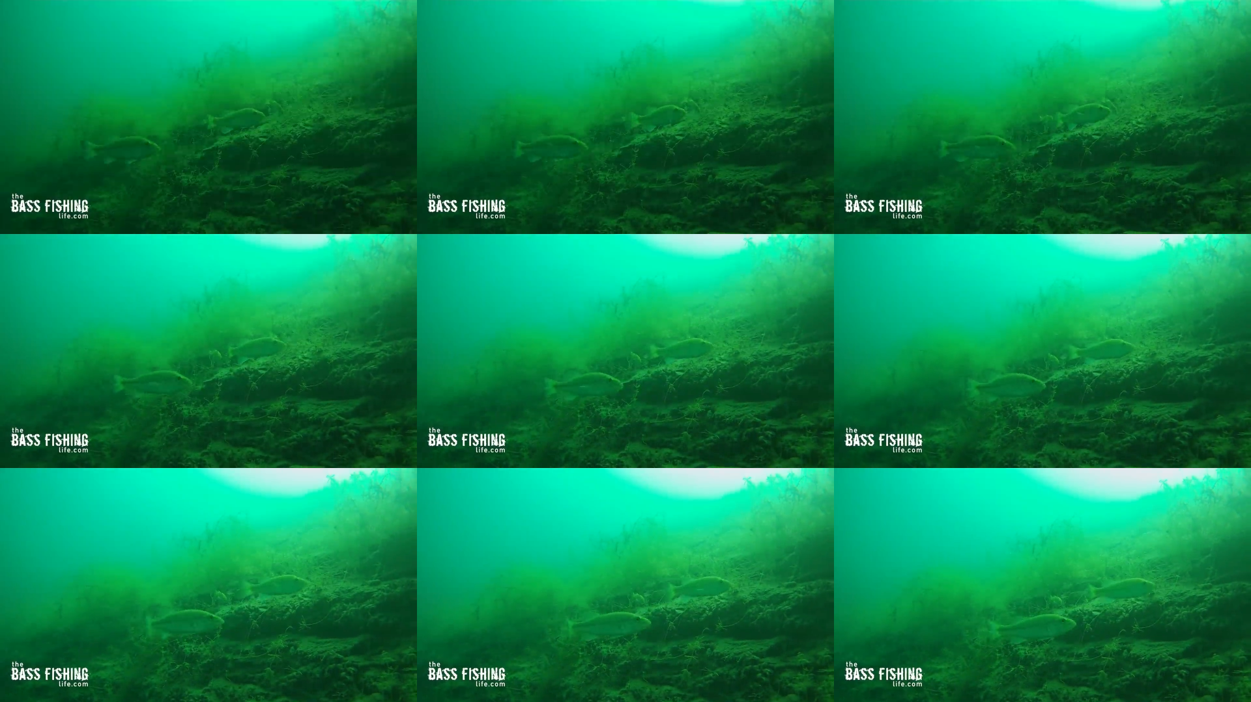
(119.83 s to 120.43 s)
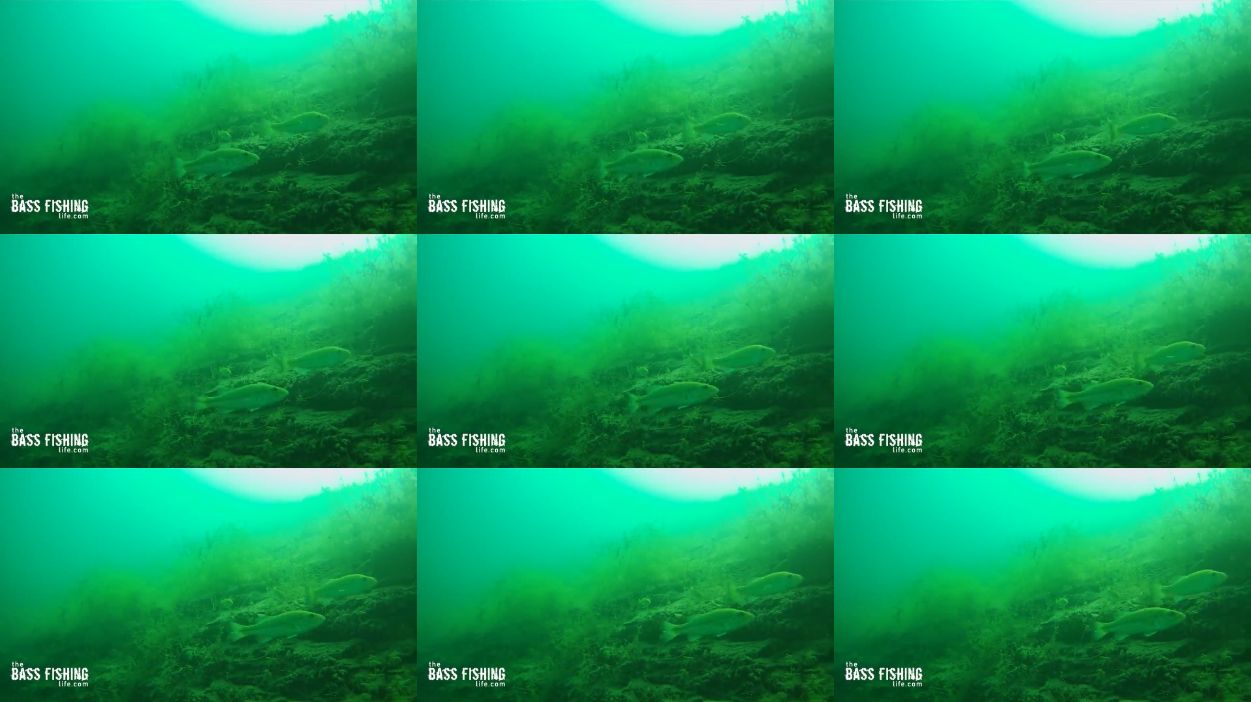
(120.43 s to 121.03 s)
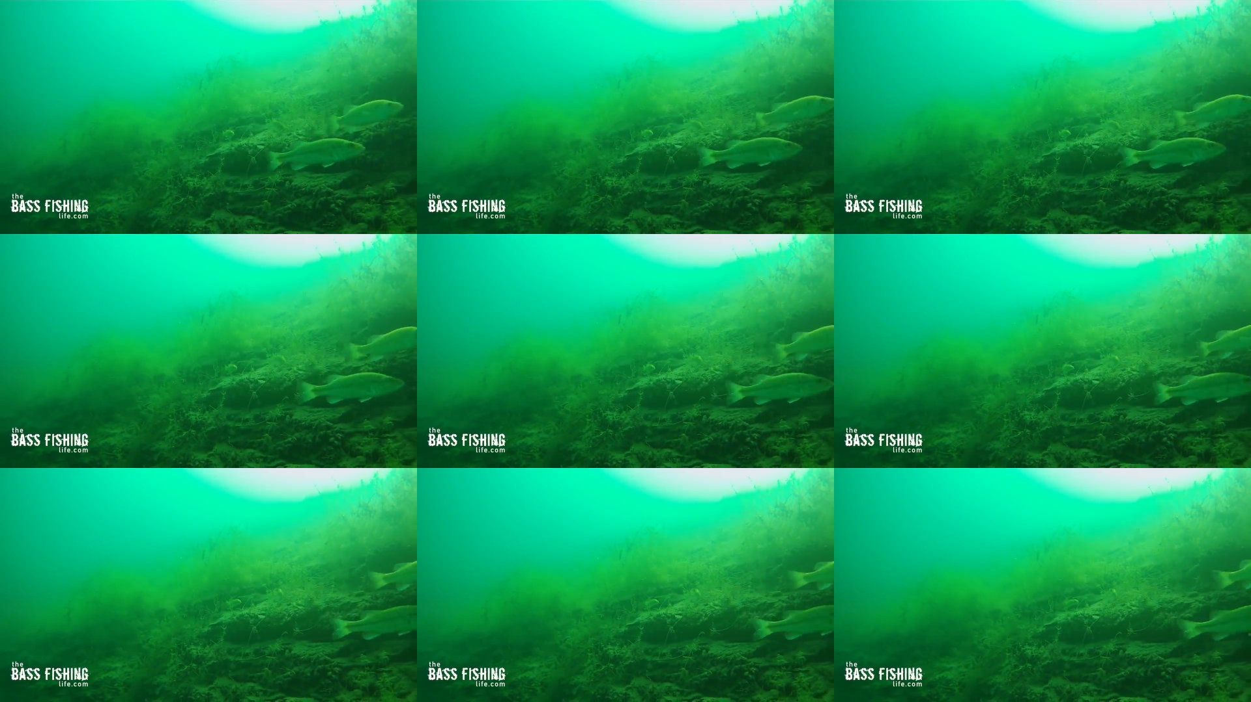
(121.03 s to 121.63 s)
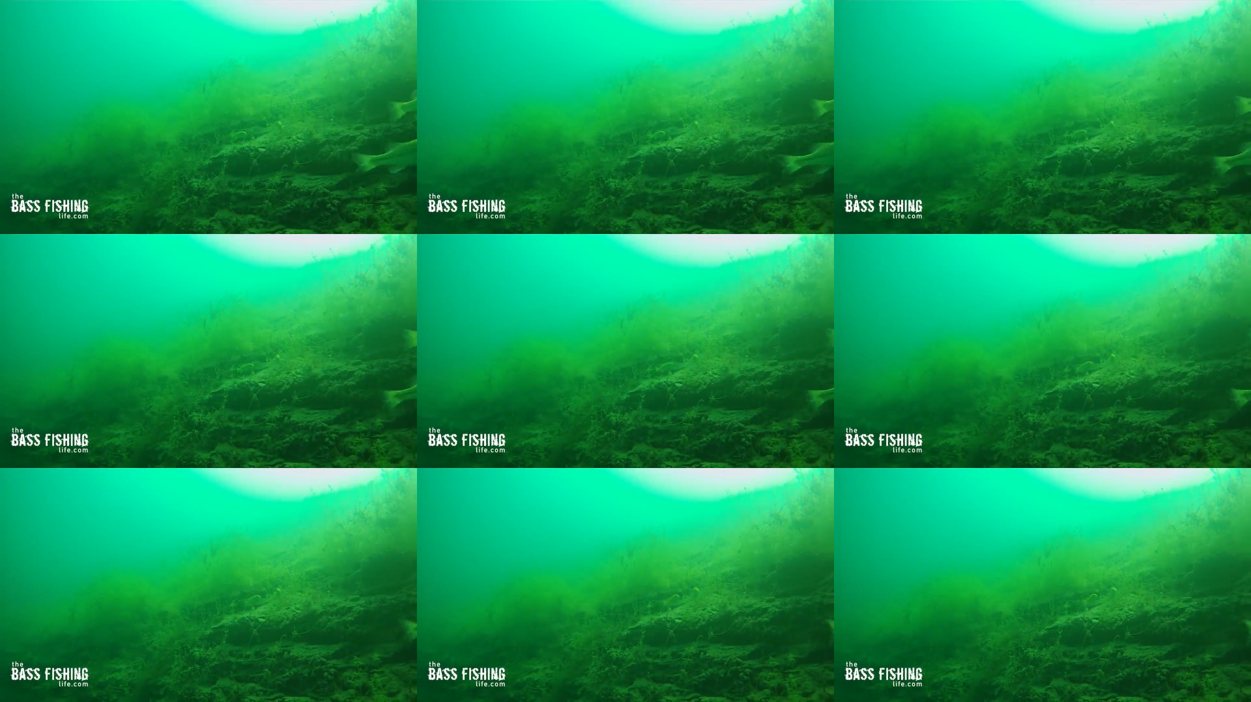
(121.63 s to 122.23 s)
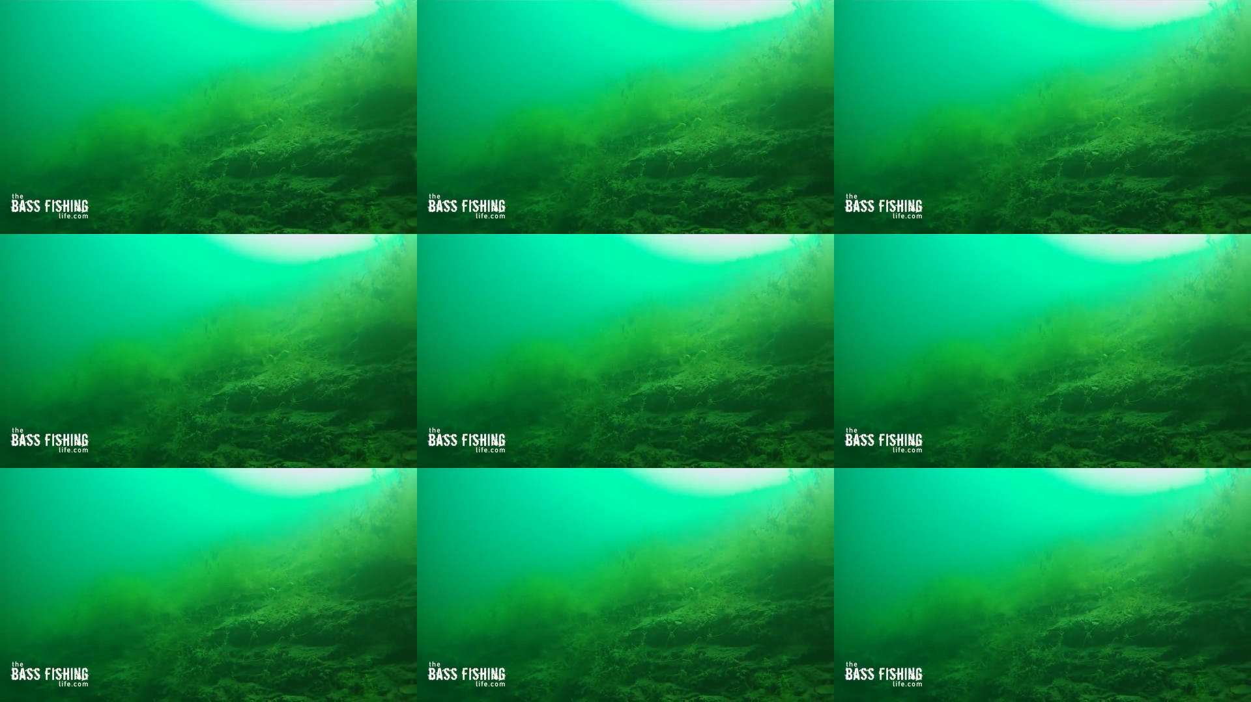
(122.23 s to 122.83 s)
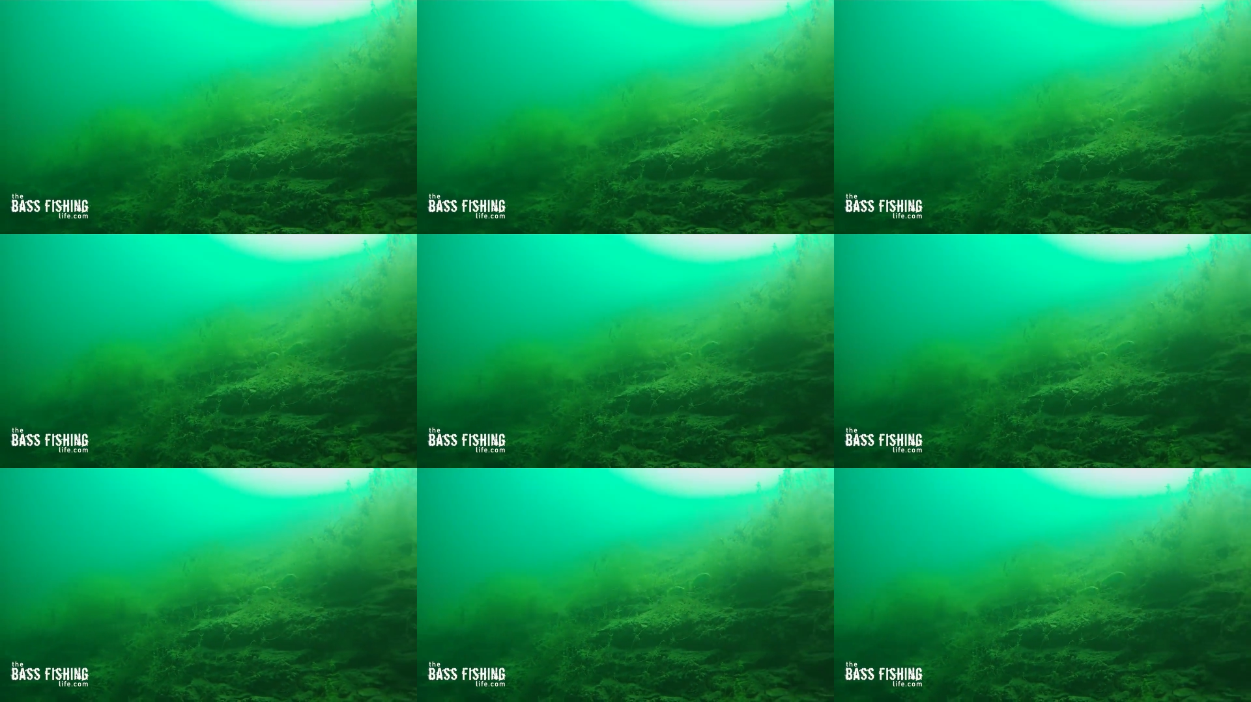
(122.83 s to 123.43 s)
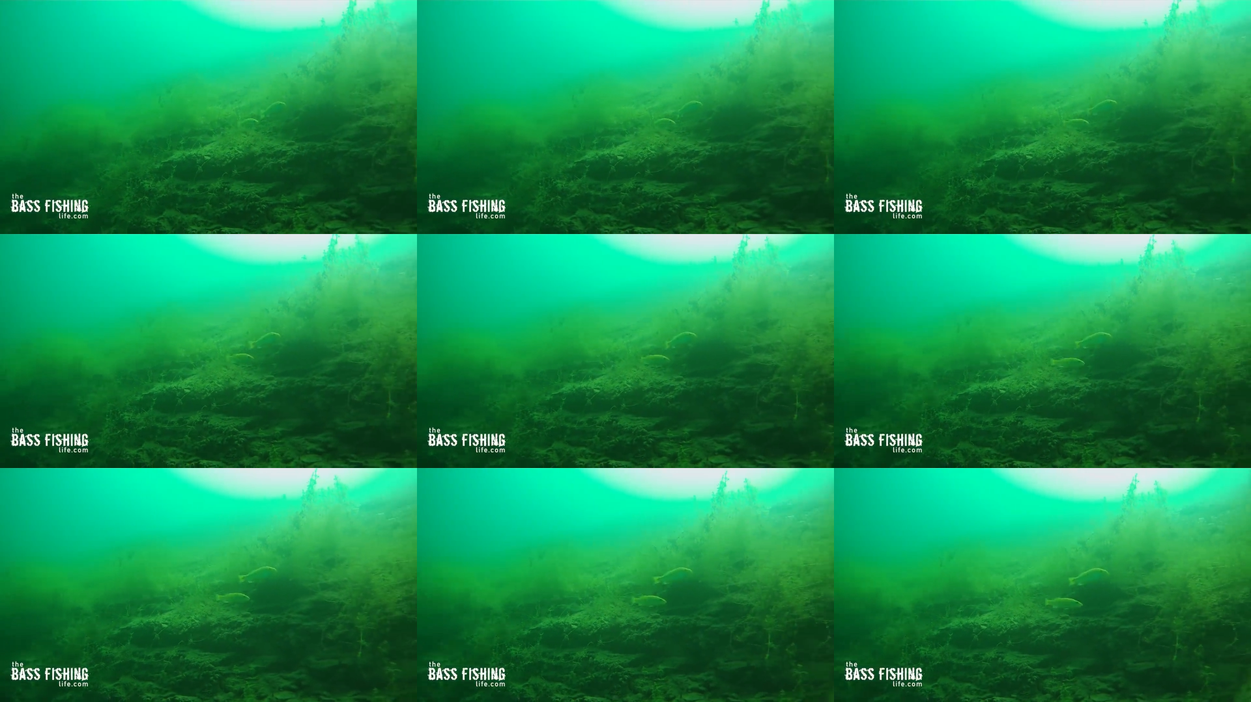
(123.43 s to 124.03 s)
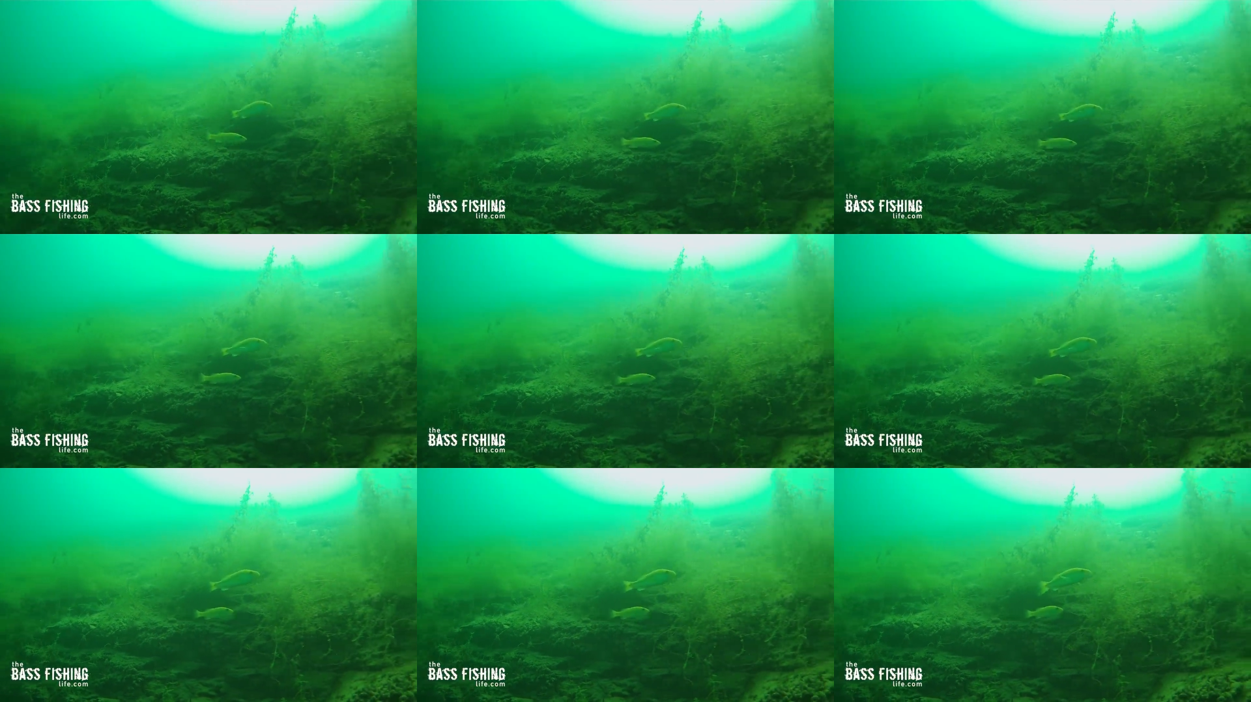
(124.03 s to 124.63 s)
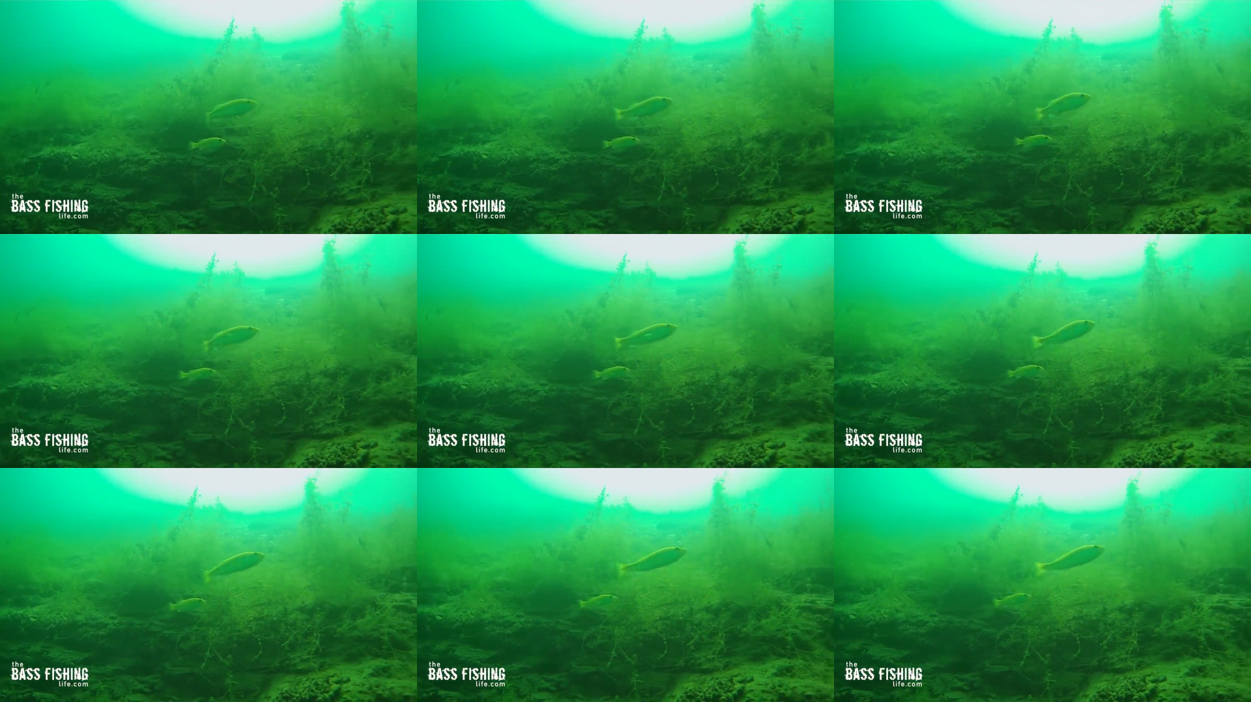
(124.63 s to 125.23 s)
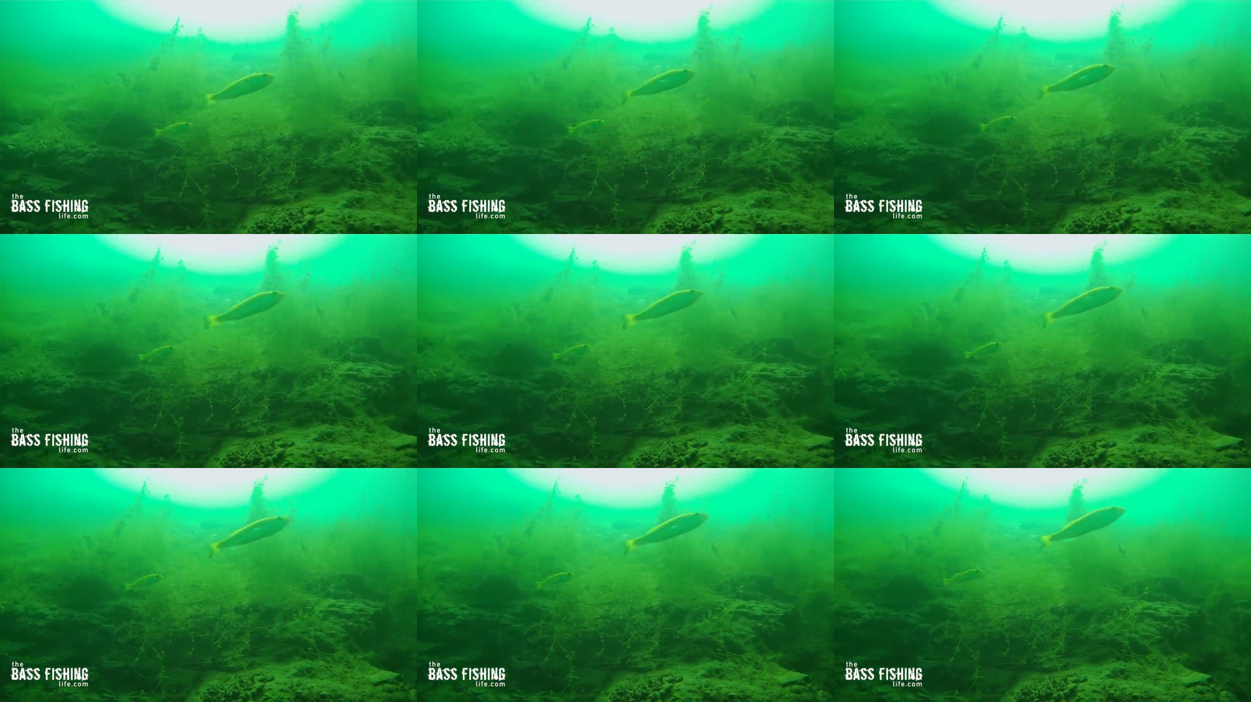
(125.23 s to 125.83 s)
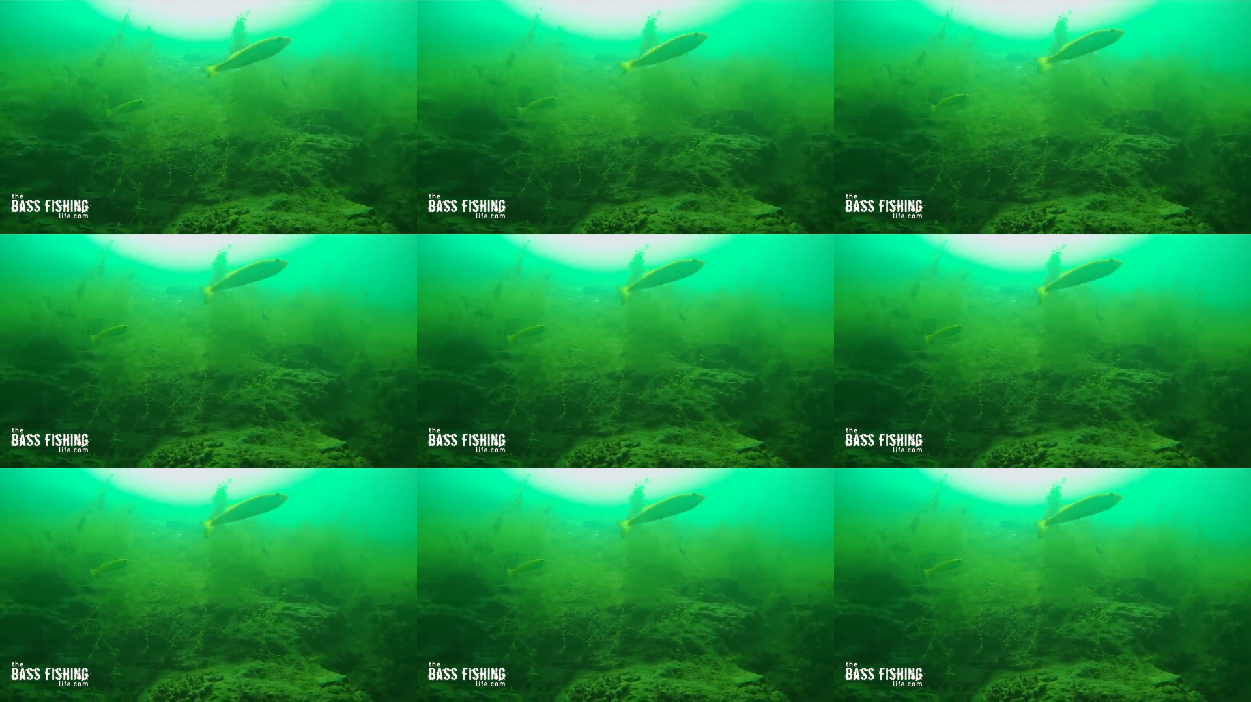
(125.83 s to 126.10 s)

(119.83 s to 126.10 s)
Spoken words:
No face is visible, so there are no lips to read.